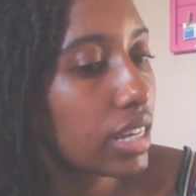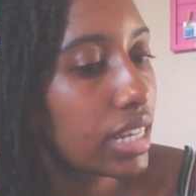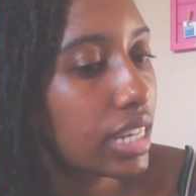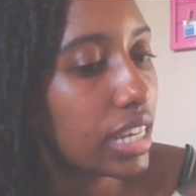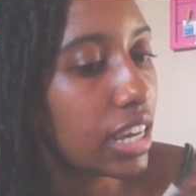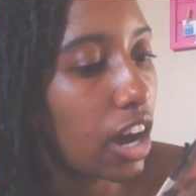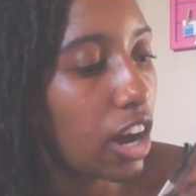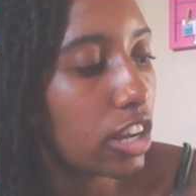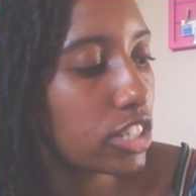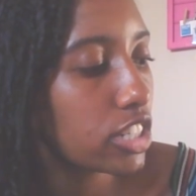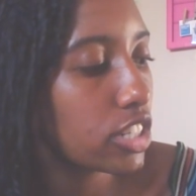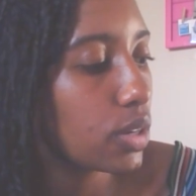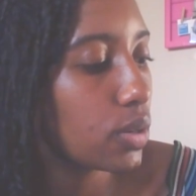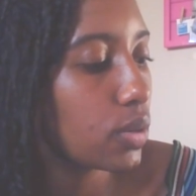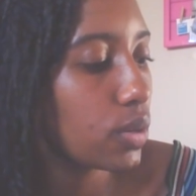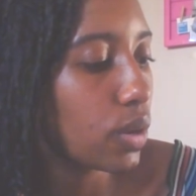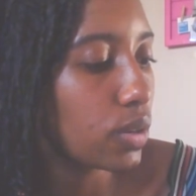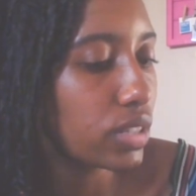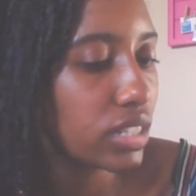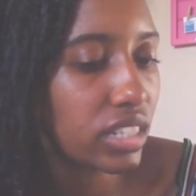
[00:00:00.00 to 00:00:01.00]
He also
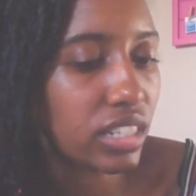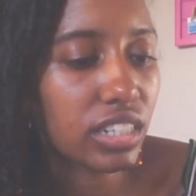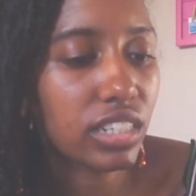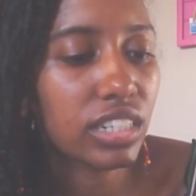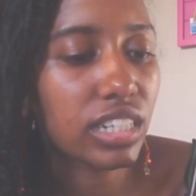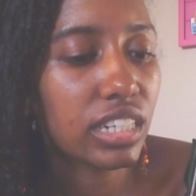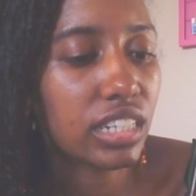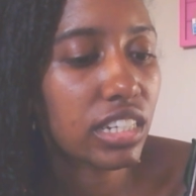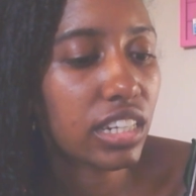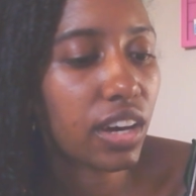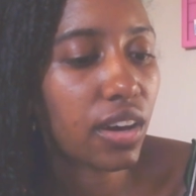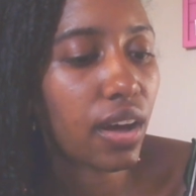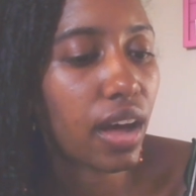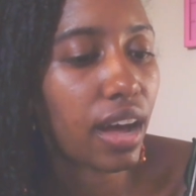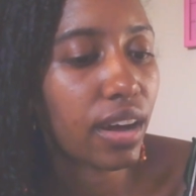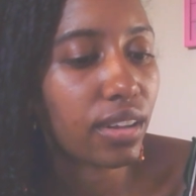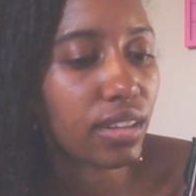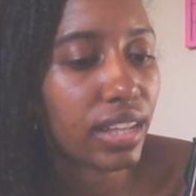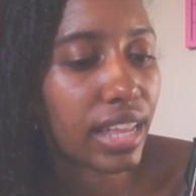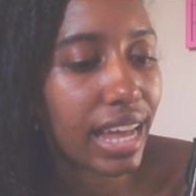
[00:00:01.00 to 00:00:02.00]
goes into detail
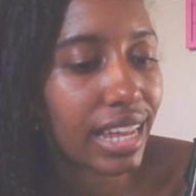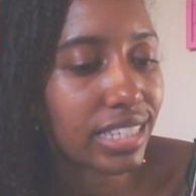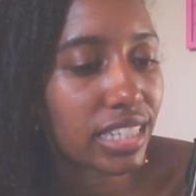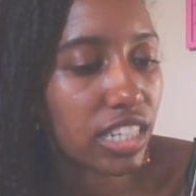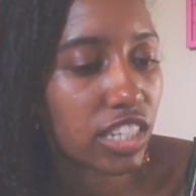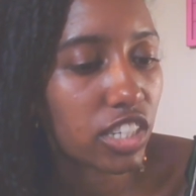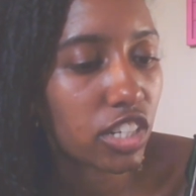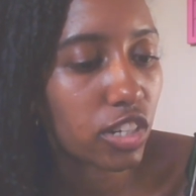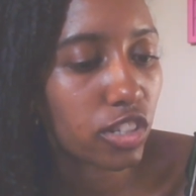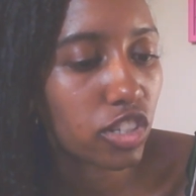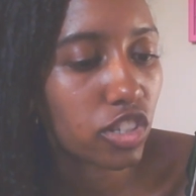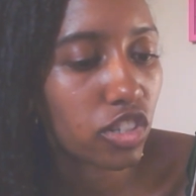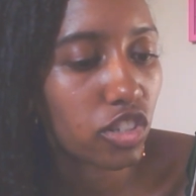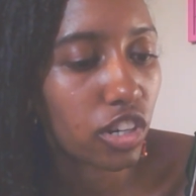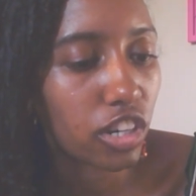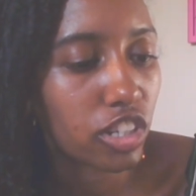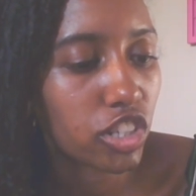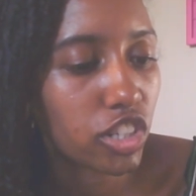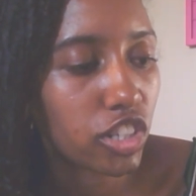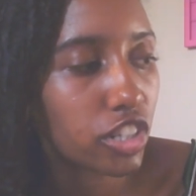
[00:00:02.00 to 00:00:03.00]
how classes are
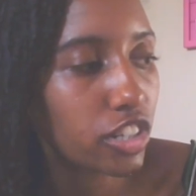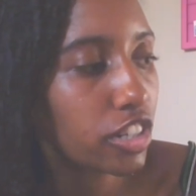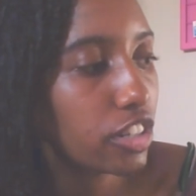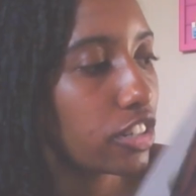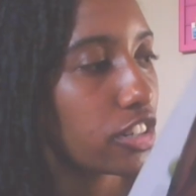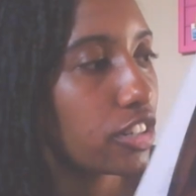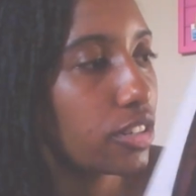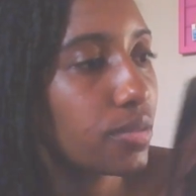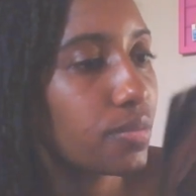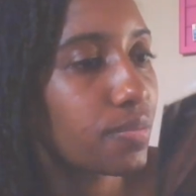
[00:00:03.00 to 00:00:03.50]
structured,